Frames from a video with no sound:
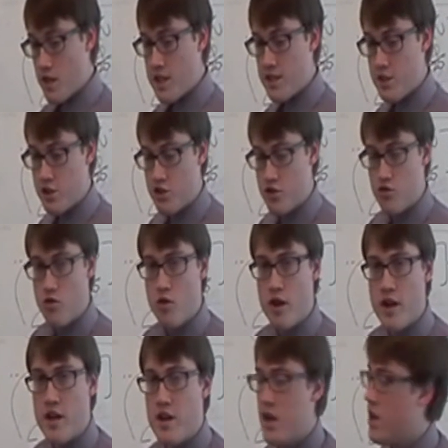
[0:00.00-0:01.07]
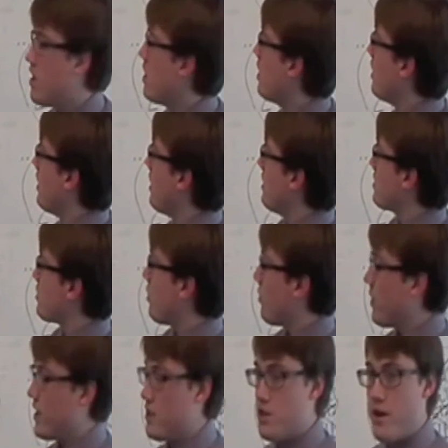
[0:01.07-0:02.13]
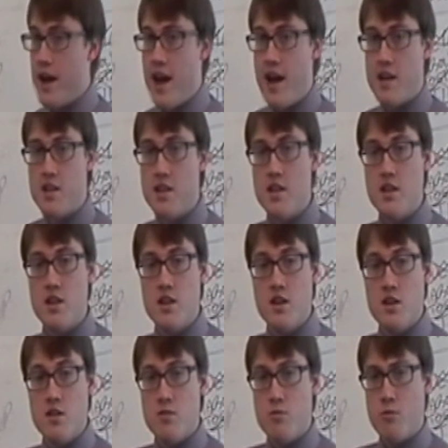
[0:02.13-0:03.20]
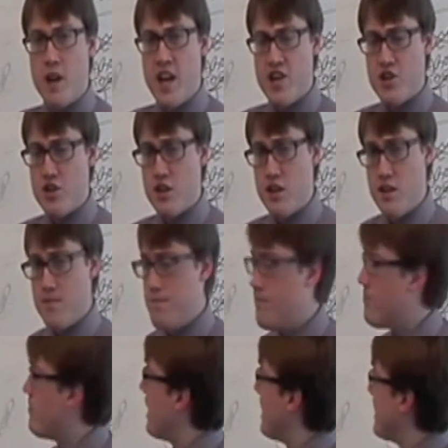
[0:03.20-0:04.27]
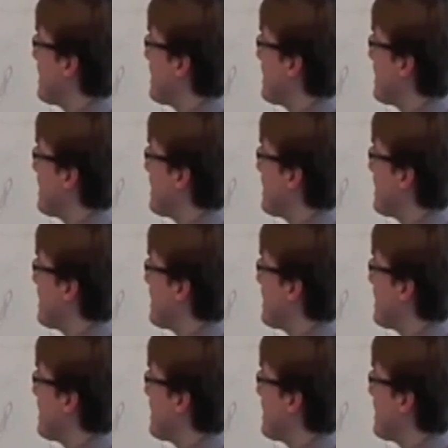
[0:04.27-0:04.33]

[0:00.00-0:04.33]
destroyed, is going to act rashly. And that's